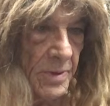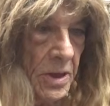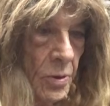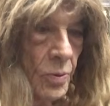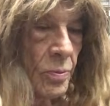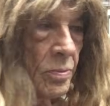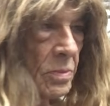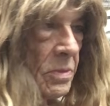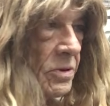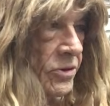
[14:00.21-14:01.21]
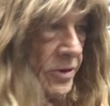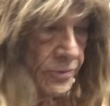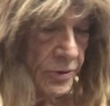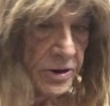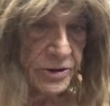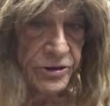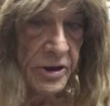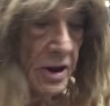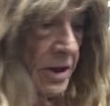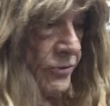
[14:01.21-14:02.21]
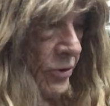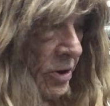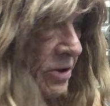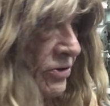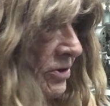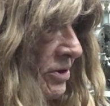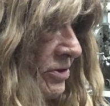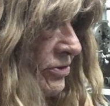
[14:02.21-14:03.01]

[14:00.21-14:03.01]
out, seem to hit the electronics in this